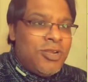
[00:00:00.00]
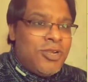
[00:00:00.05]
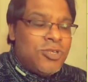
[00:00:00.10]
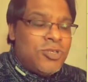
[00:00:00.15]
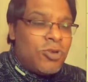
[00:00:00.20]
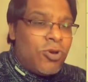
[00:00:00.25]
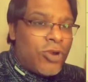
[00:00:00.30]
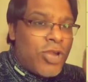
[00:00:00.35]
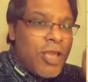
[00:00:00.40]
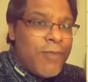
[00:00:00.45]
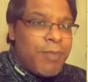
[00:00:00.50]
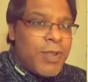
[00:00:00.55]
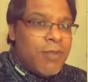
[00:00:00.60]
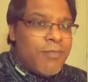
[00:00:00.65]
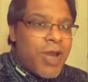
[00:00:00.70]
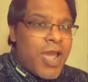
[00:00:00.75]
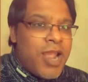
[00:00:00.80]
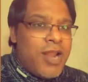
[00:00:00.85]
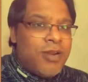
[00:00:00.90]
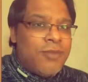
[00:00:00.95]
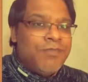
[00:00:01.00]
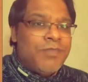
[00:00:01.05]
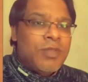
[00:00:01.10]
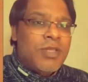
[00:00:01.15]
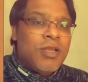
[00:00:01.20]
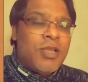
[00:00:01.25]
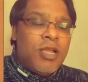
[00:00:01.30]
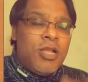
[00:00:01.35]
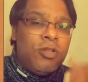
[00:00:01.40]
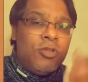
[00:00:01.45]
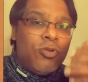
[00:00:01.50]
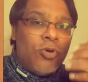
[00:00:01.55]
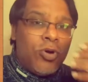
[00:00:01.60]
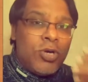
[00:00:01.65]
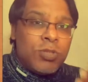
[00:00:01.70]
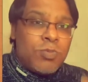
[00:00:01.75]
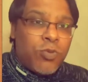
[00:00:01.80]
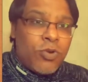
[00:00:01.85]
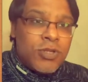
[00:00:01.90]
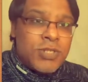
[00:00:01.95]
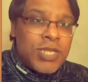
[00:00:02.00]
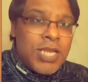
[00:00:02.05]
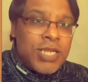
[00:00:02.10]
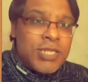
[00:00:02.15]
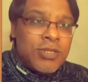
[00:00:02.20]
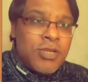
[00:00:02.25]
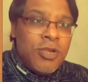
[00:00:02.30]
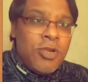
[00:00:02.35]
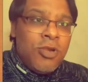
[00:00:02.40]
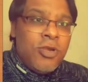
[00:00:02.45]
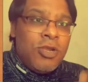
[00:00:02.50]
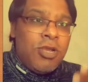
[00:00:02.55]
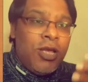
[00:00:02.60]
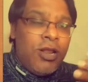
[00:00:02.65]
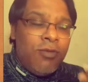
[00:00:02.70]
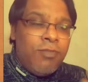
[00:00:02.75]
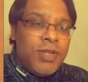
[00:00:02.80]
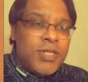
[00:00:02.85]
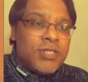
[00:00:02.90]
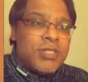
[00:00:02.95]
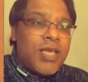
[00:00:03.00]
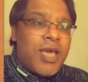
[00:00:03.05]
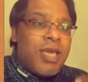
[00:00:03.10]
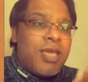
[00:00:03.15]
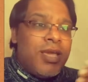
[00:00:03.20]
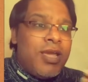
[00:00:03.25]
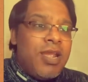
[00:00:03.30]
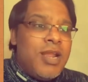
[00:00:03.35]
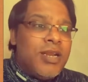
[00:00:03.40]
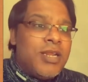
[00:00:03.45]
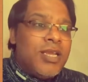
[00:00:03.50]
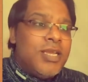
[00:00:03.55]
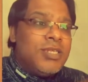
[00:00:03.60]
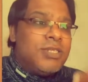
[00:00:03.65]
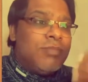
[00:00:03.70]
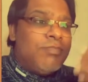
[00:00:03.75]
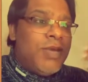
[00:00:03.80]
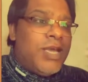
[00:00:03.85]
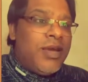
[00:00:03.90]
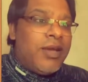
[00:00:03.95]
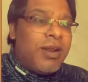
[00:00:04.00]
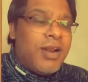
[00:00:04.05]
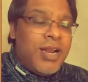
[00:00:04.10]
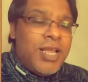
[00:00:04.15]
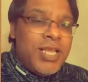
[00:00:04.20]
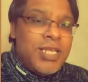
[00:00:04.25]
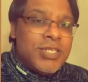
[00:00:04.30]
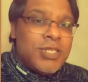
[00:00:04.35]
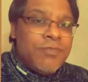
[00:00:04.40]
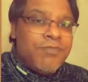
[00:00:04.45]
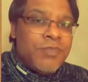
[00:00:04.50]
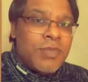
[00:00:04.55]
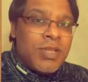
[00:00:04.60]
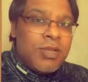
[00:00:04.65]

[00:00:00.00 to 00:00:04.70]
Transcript: So keep in mind, in those process in which the heat is being released,